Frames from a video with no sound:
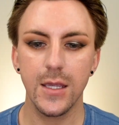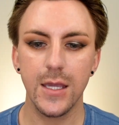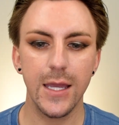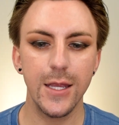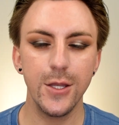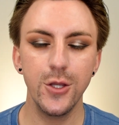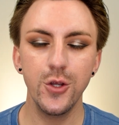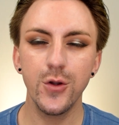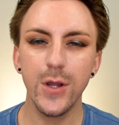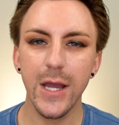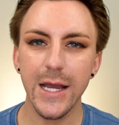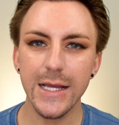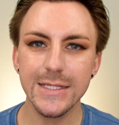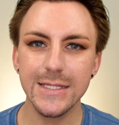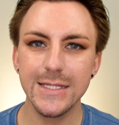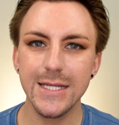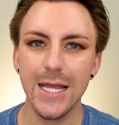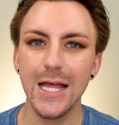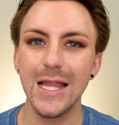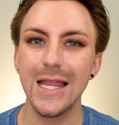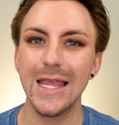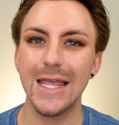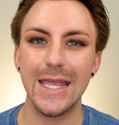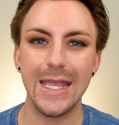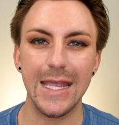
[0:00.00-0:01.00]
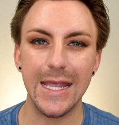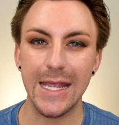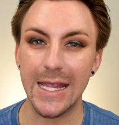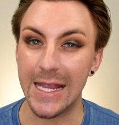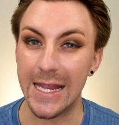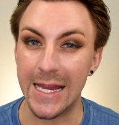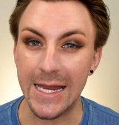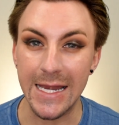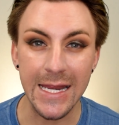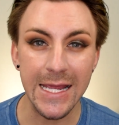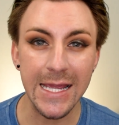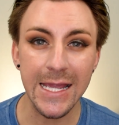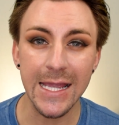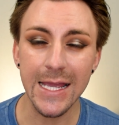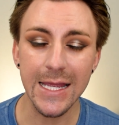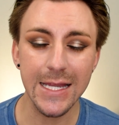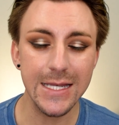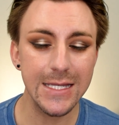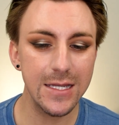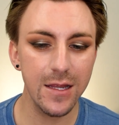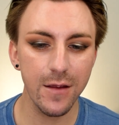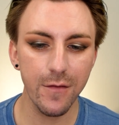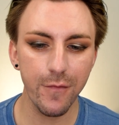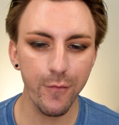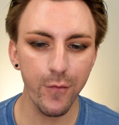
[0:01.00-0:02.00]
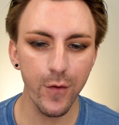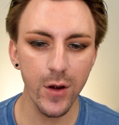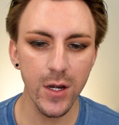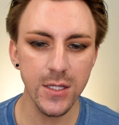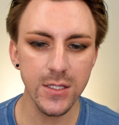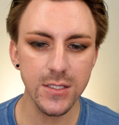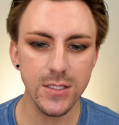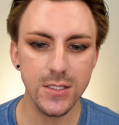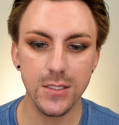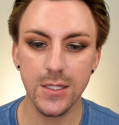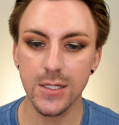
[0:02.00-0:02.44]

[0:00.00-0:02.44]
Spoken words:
Can you guys tell any difference?